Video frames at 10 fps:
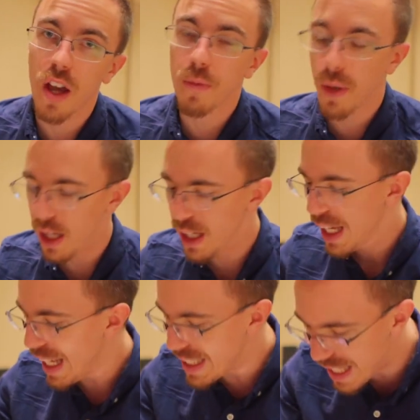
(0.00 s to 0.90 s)
drive bay.
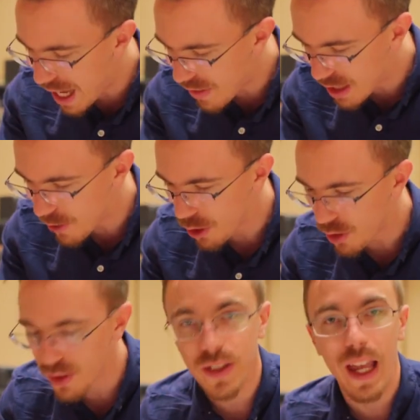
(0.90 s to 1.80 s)
It's not that
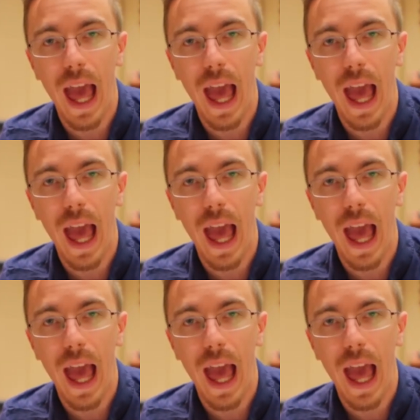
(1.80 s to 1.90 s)
difficult to say